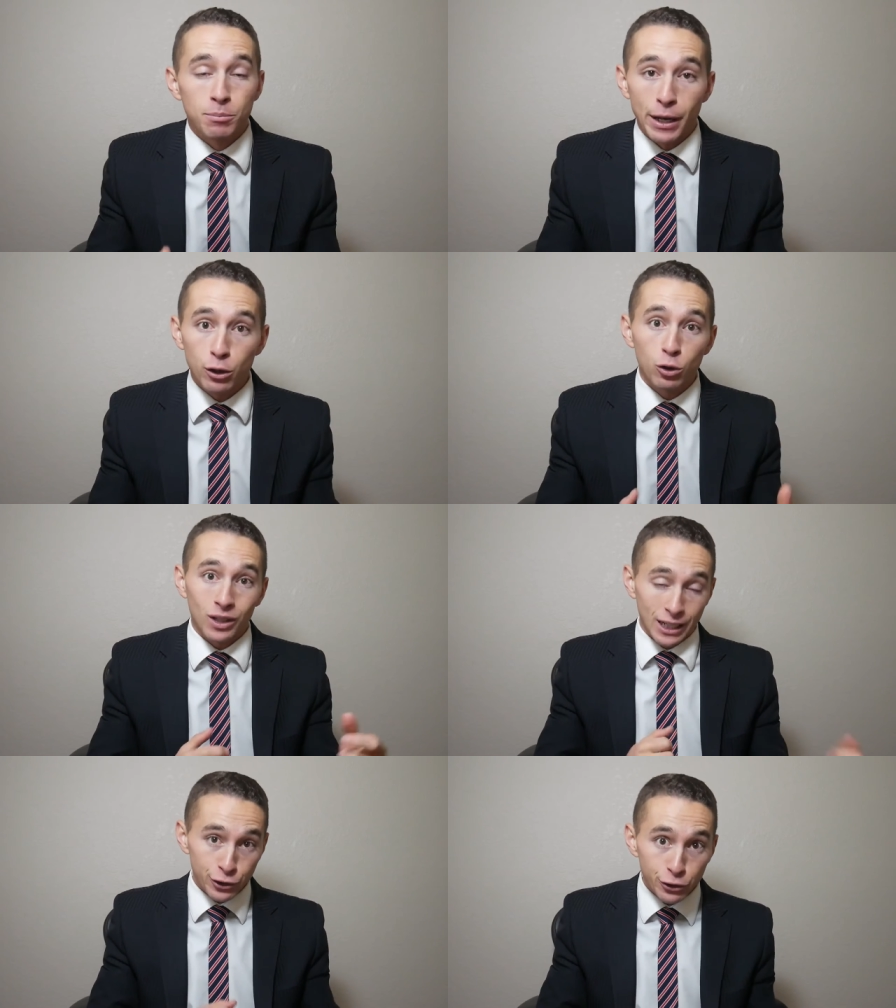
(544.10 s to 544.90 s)

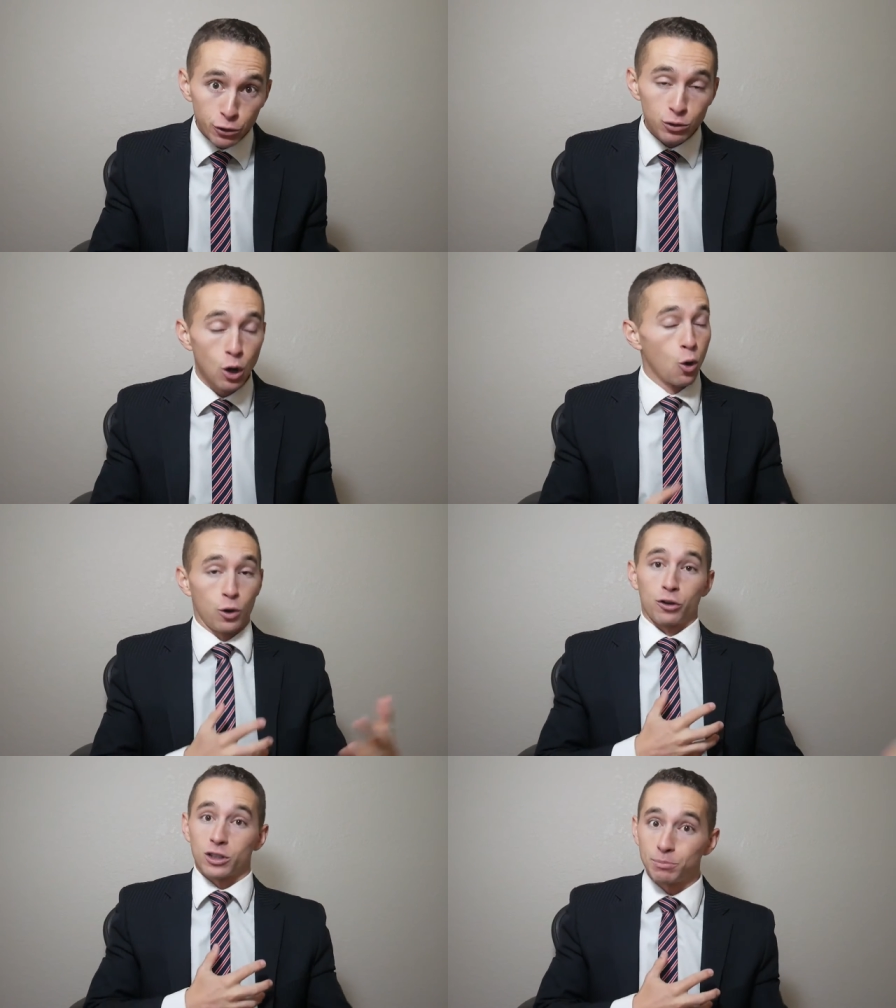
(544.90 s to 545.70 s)
medical issues
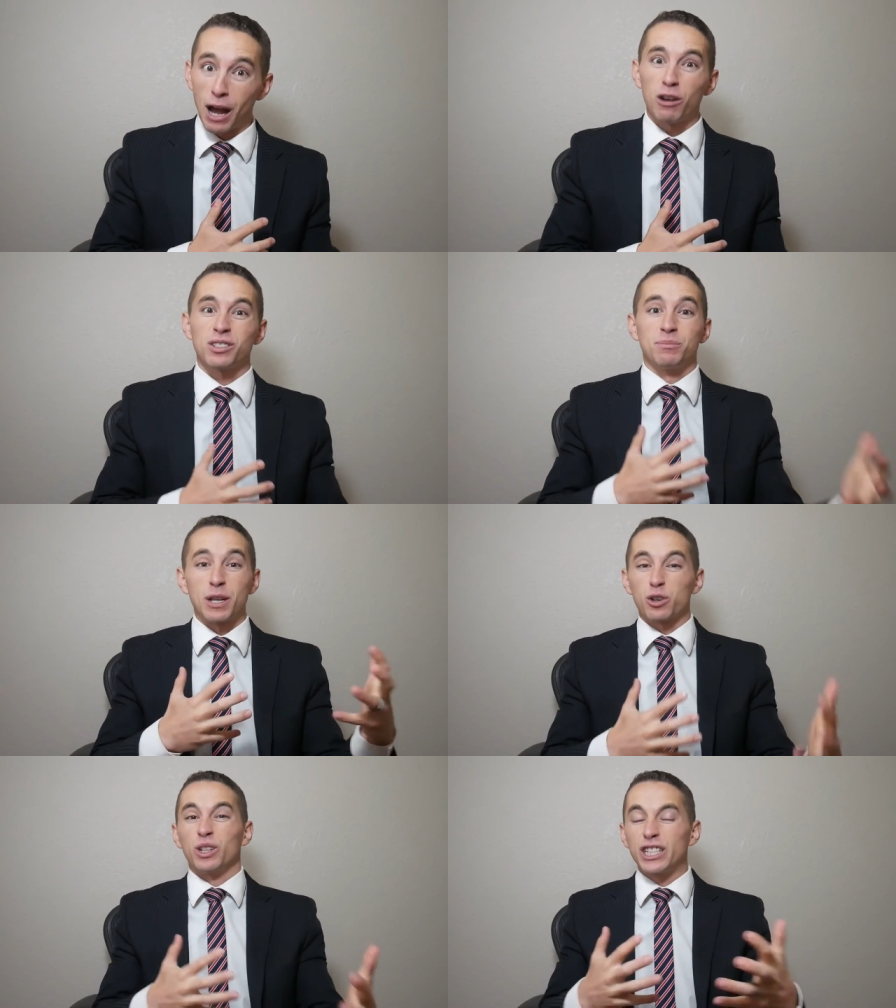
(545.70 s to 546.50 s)
or your spouse
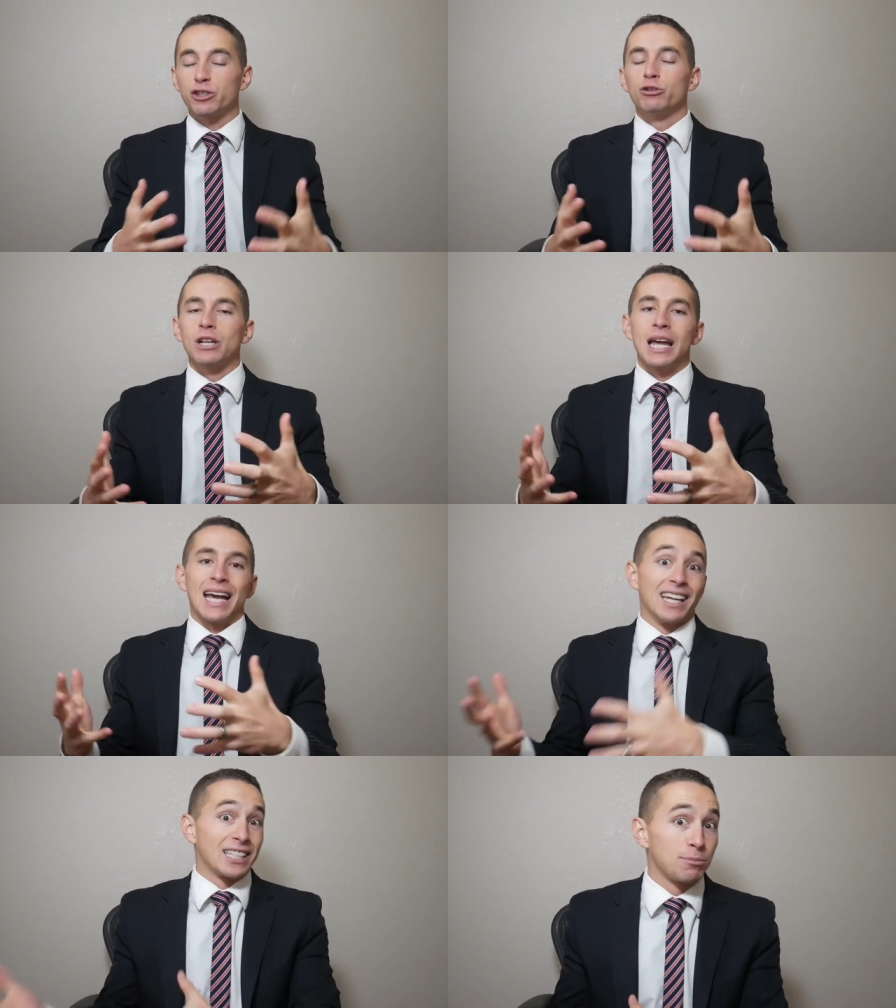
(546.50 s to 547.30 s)
medical issues
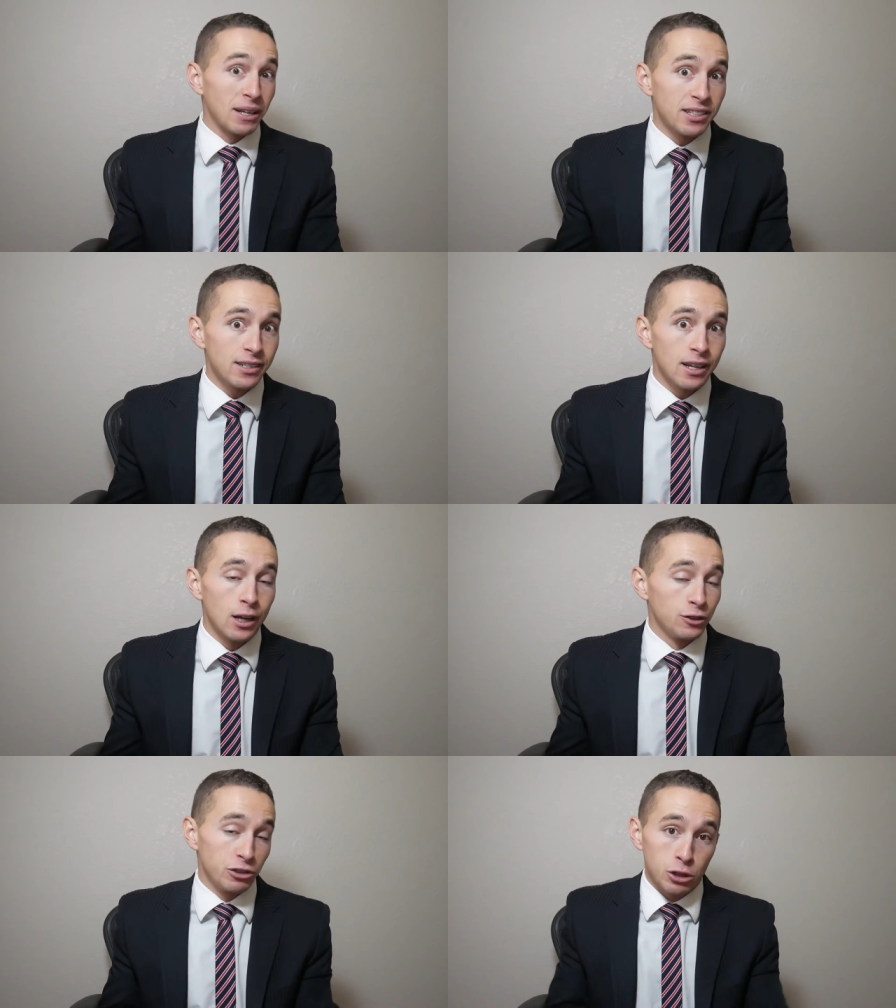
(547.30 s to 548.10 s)
and expenses
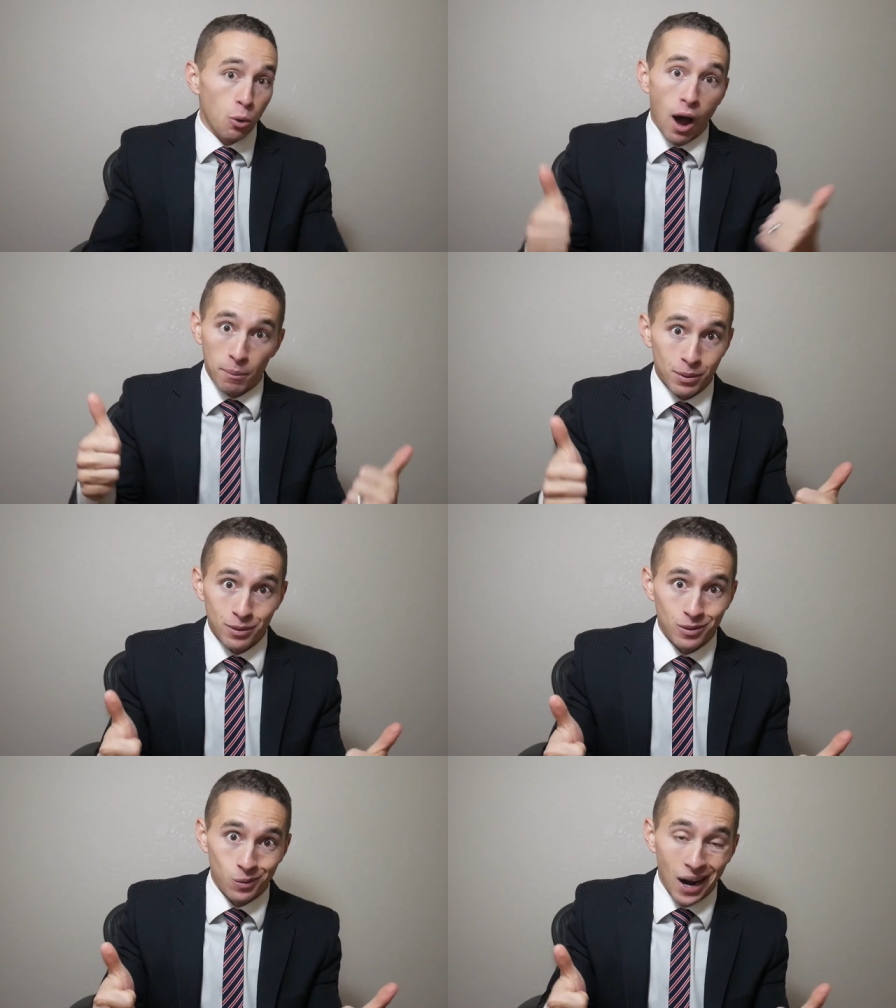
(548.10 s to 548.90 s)
just go up,
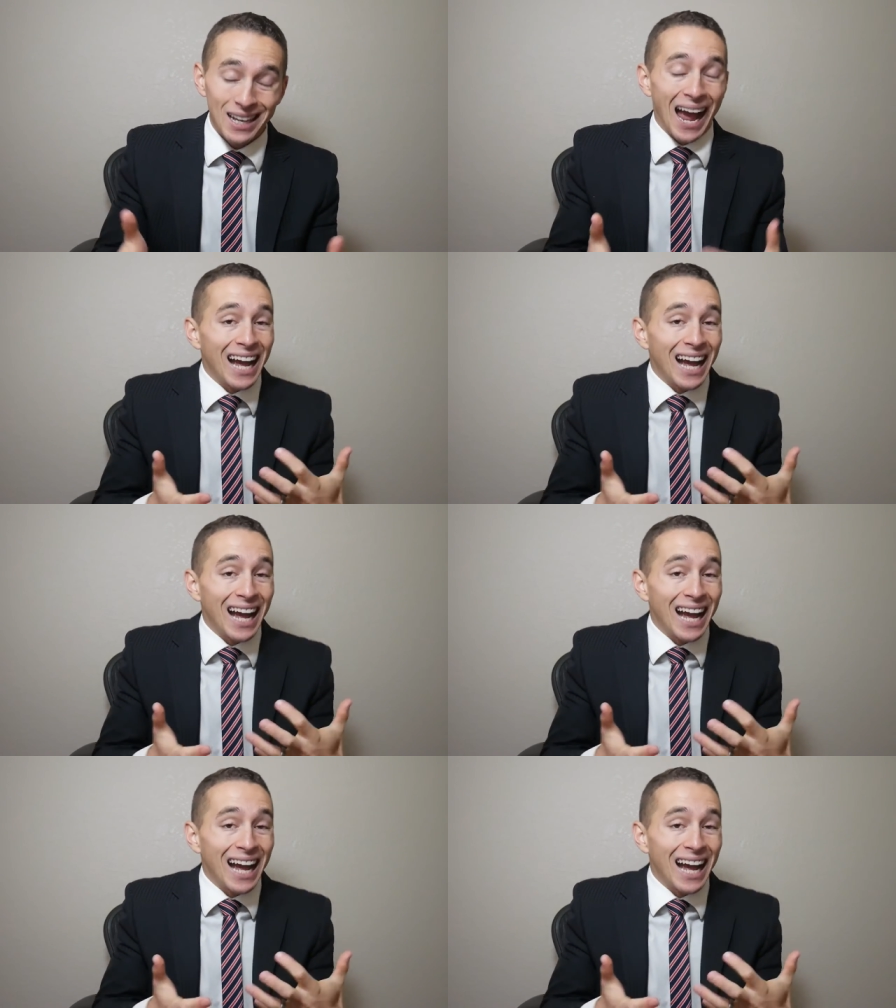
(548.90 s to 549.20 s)
right?